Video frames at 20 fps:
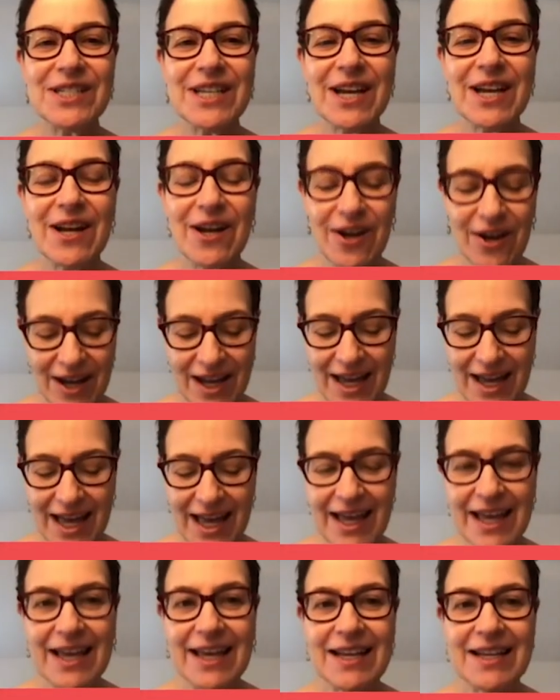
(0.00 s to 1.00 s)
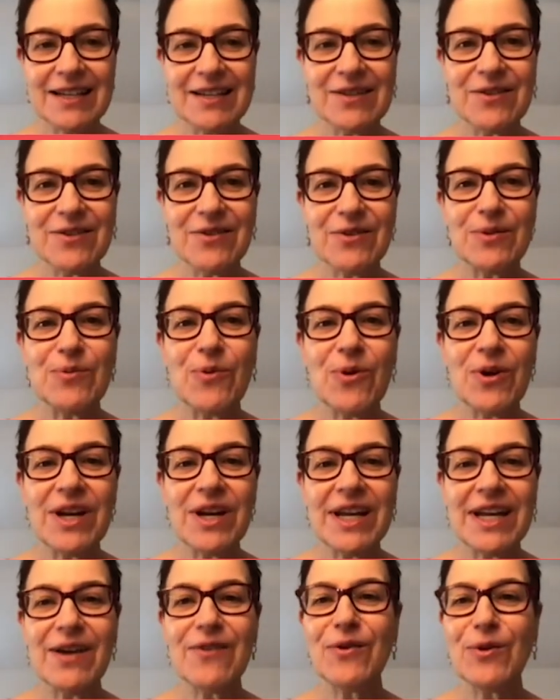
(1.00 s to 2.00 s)
Tara, and good
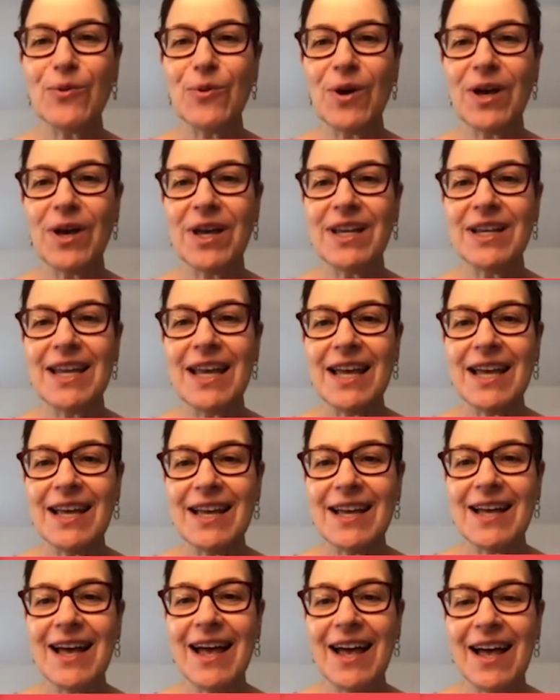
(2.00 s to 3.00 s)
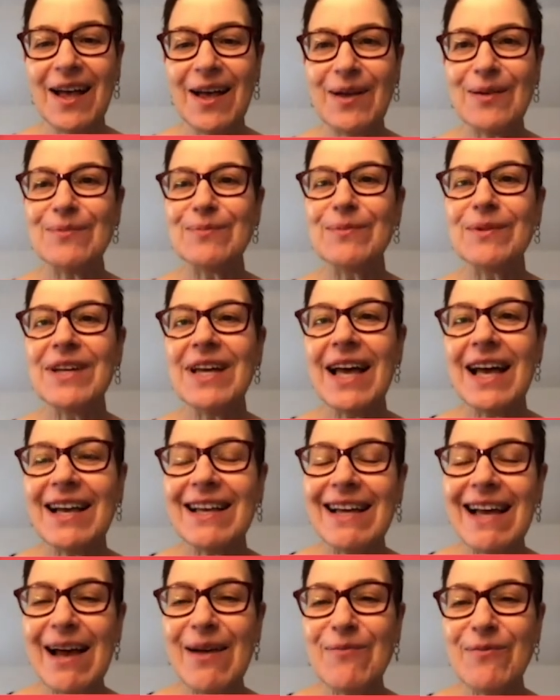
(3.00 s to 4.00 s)
morning, everyone.
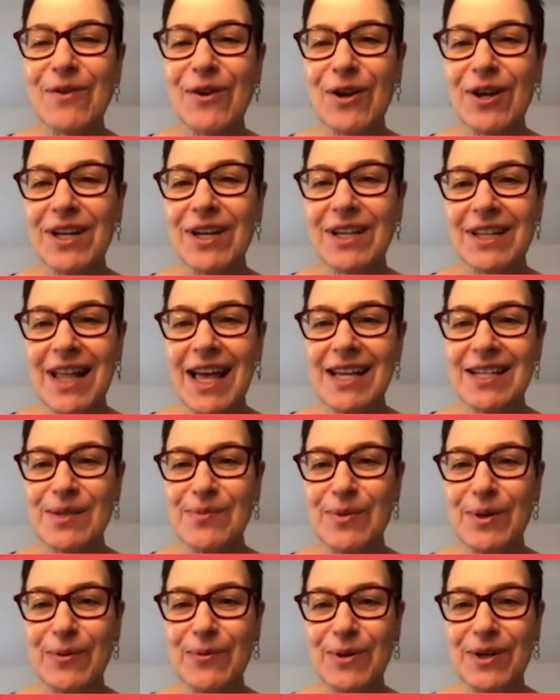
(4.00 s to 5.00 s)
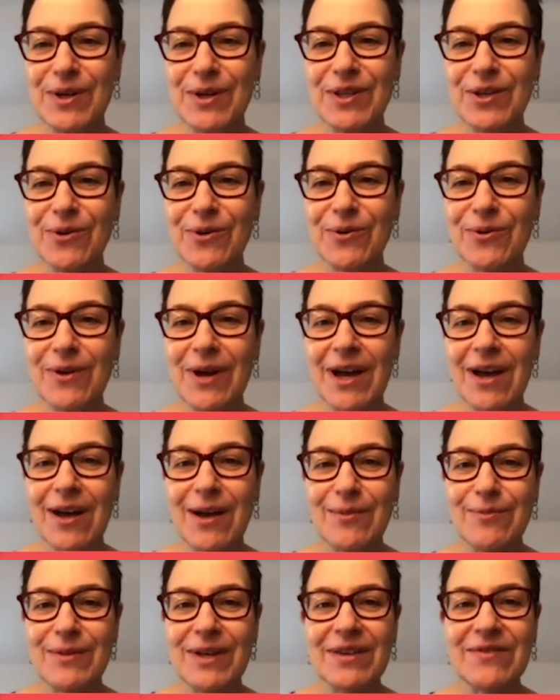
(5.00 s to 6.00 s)
I'm very glad to be with you.
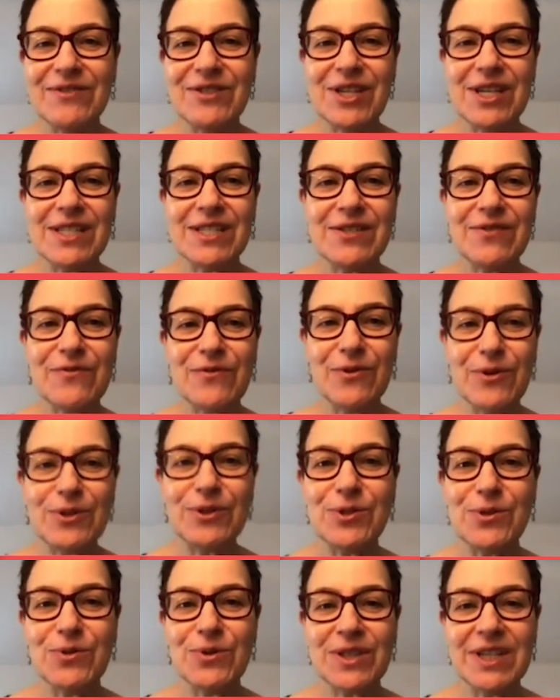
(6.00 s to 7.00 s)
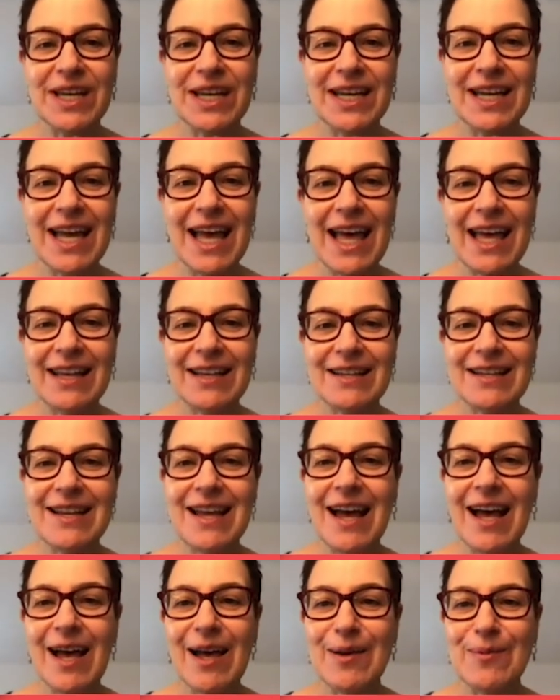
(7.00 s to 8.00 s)
It's just virtually, and
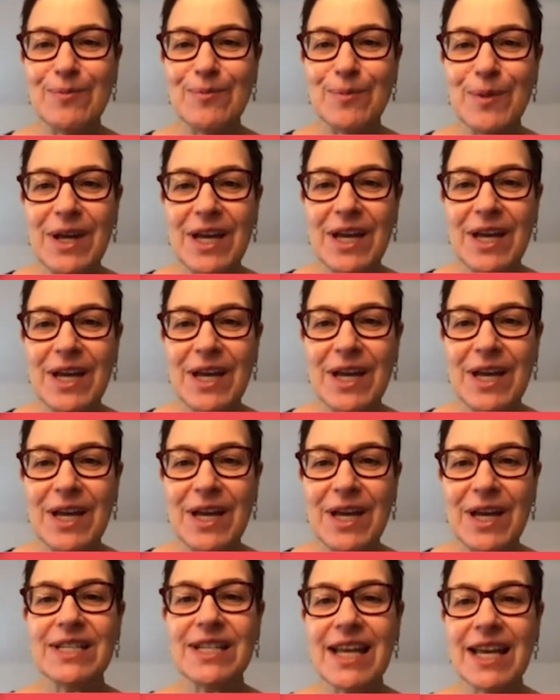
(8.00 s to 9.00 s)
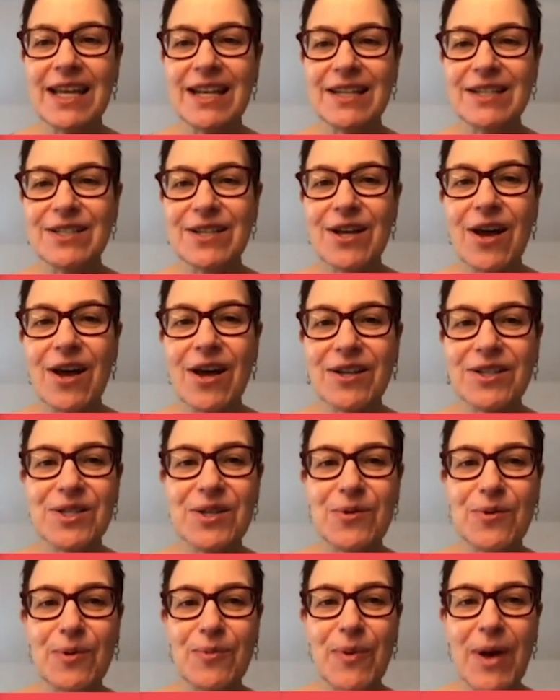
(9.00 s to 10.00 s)
I'm here today to talk
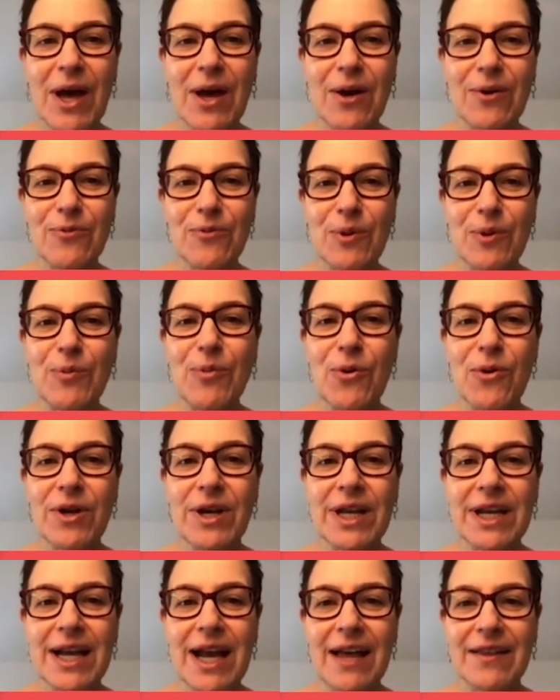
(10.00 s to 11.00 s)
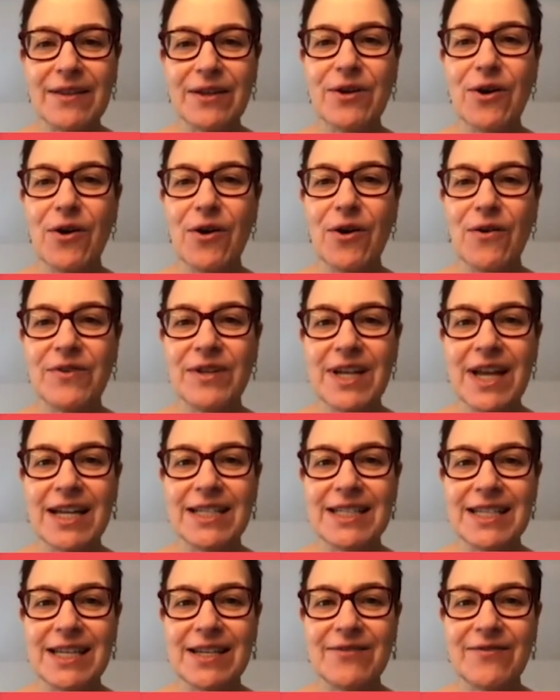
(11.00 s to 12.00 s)
to you about reporting on the
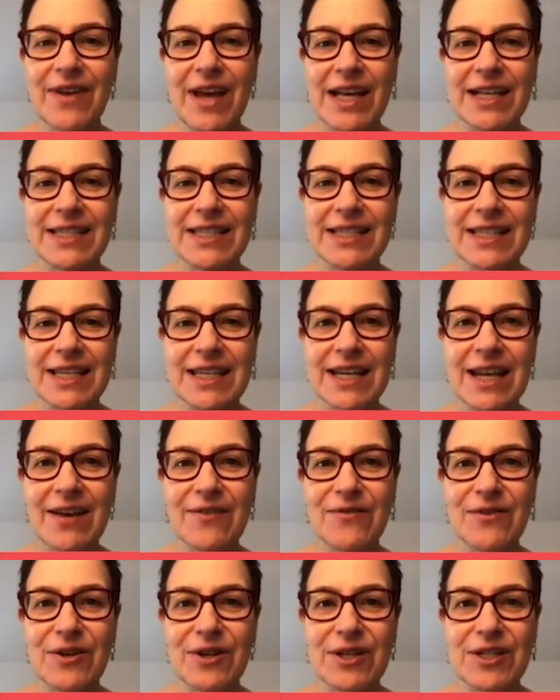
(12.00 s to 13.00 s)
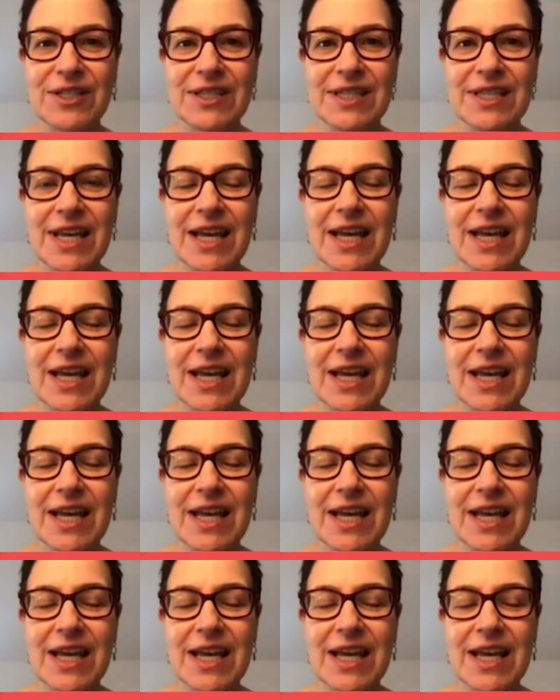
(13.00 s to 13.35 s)
COVID-19 vaccine efforts.